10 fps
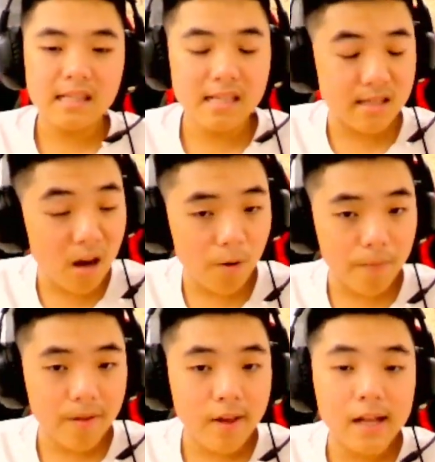
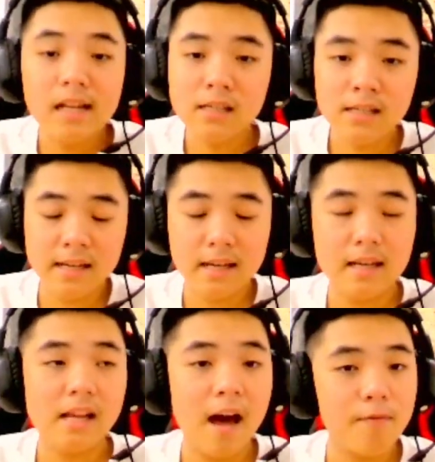So, this thing
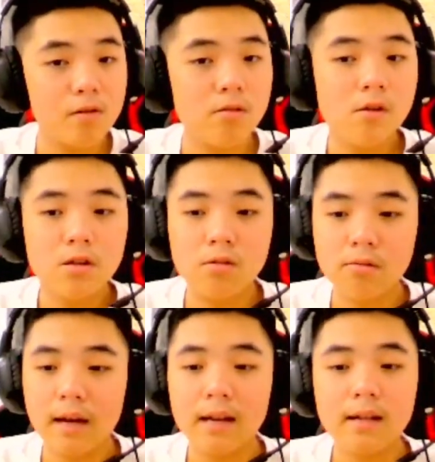will help you
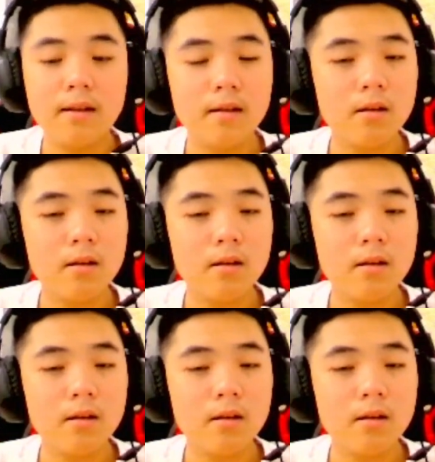to can